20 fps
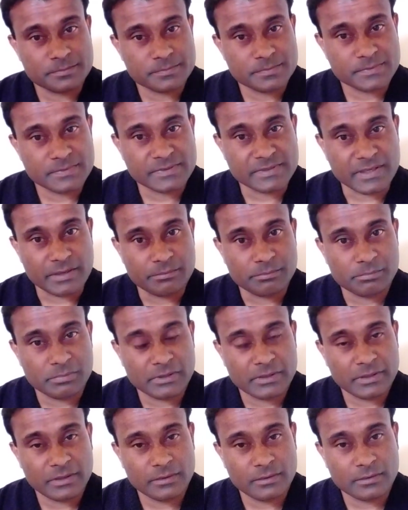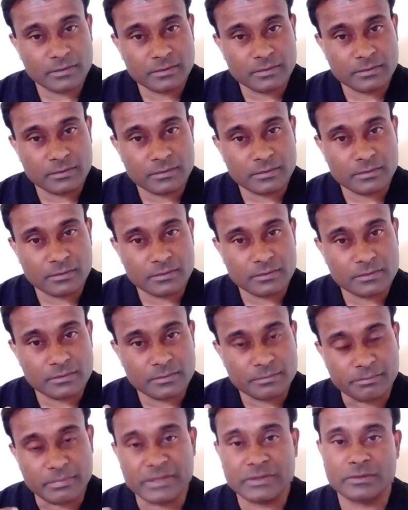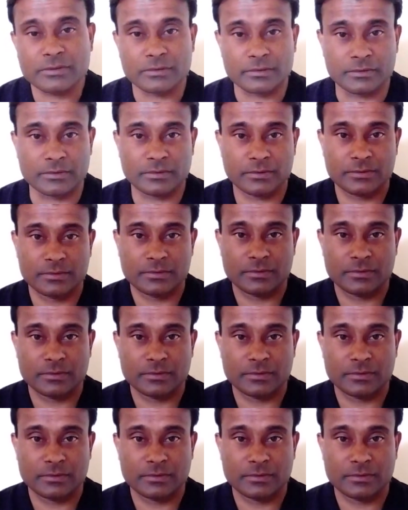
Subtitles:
sampling method.